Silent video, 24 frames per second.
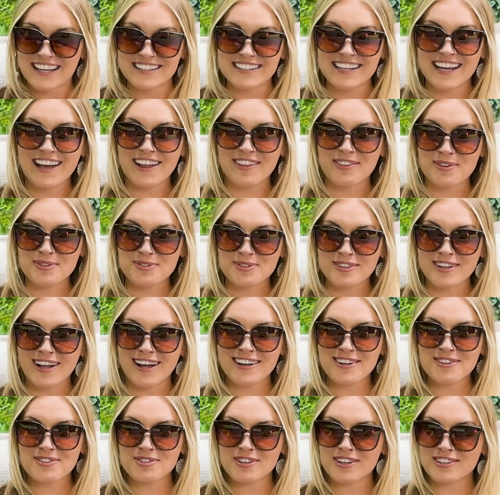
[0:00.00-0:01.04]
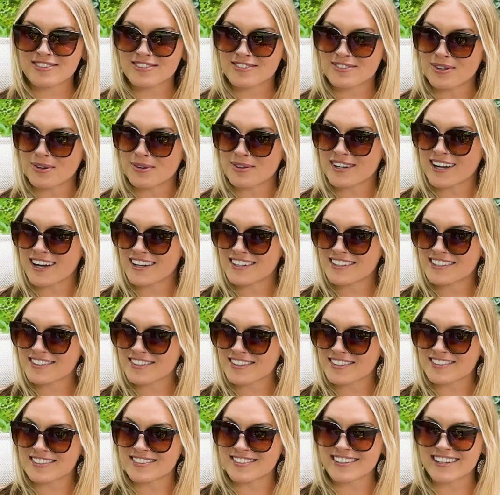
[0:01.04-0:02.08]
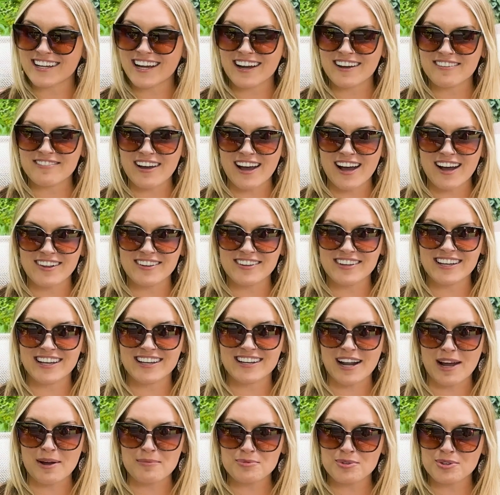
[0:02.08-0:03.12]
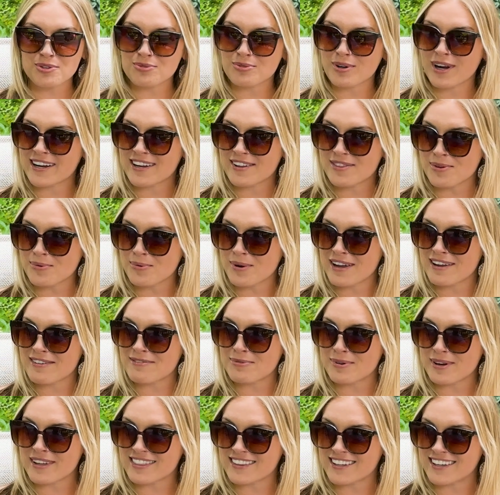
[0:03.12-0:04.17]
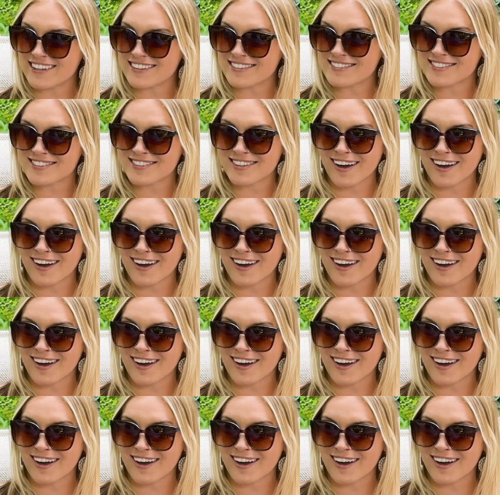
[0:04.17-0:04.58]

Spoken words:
Yeah, there's a lot of changes going on here in the Lehigh Valley, and I'm just riding the wave with it. So.